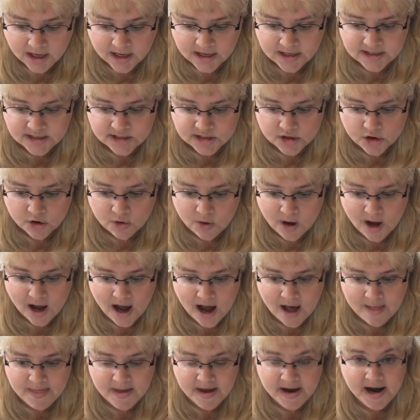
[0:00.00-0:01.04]
And so
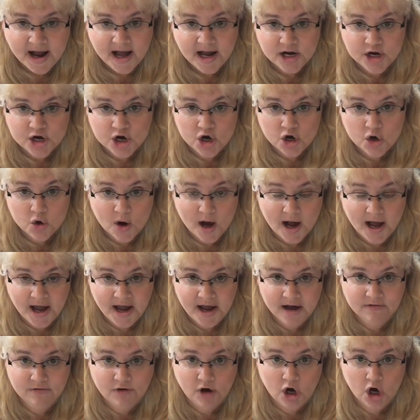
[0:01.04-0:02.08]
then I know I
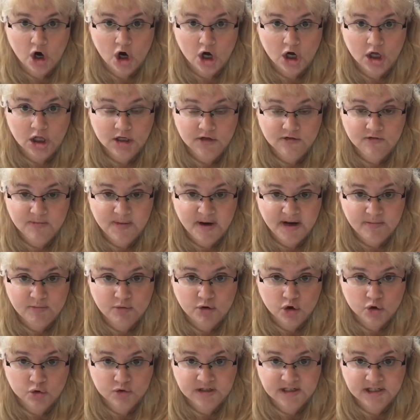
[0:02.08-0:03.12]
have all of my
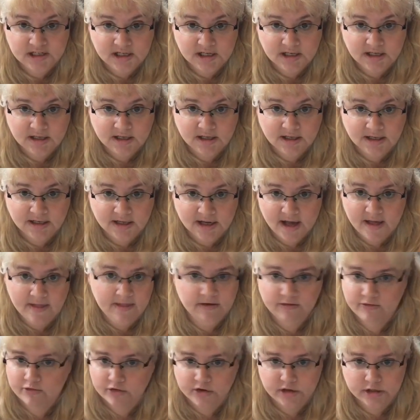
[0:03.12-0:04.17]
protein in
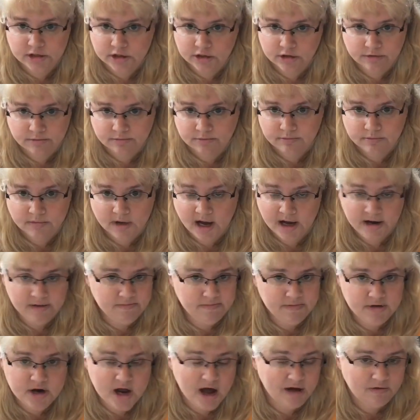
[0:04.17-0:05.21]
the freezer. I
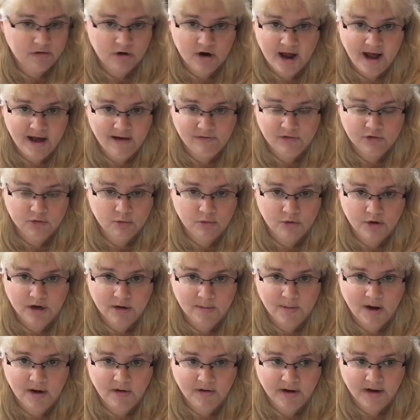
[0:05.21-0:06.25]
never have to worry
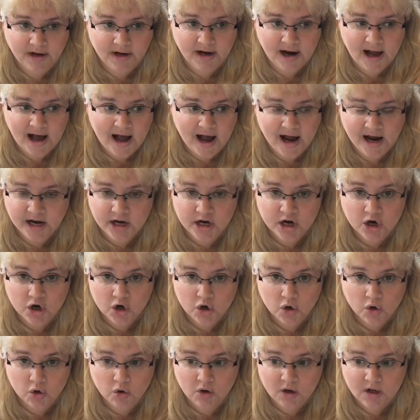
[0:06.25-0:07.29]
about it. I
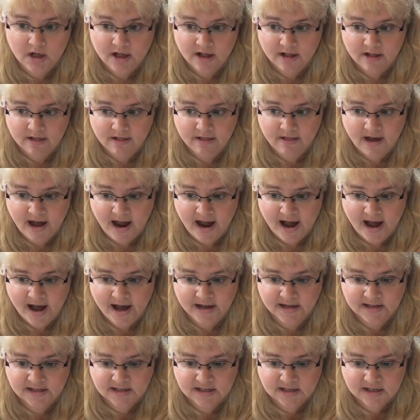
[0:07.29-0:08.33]
know
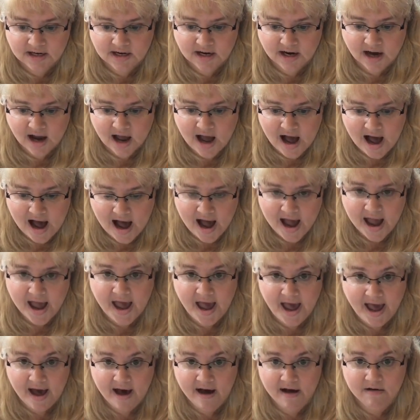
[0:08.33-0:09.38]
that I
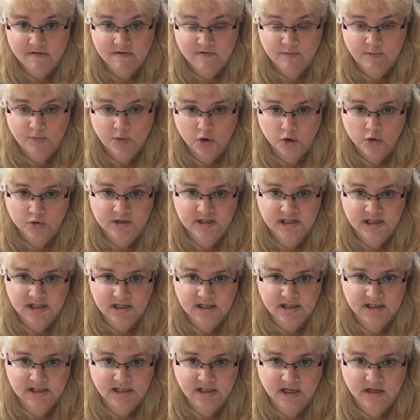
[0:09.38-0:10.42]
have
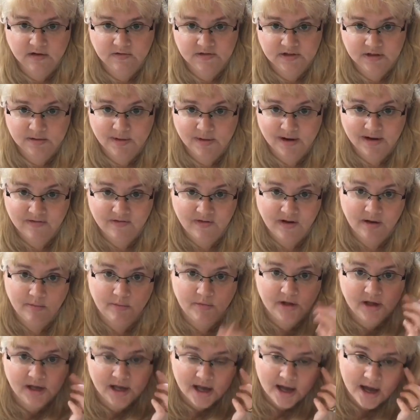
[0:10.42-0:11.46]
protein to give to my
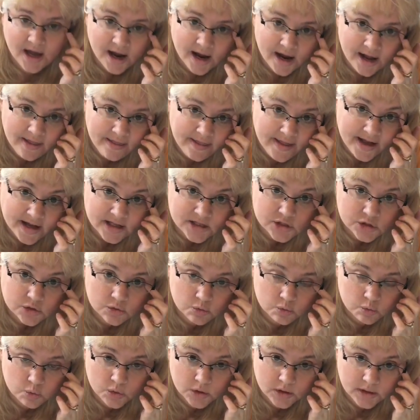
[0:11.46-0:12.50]
family, and that's
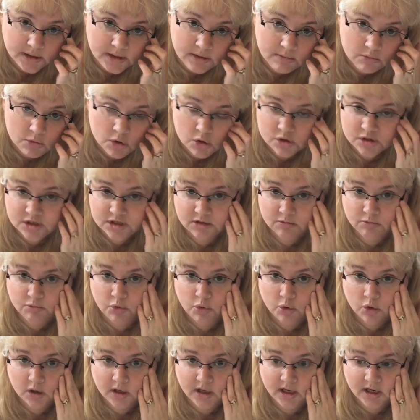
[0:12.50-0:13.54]
really most
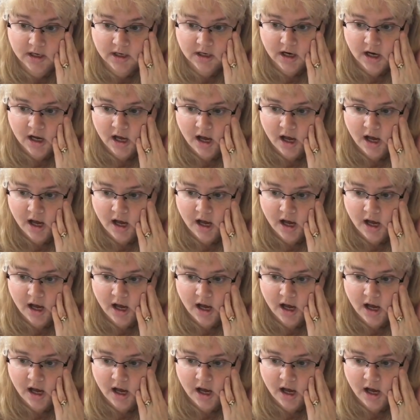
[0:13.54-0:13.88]
important.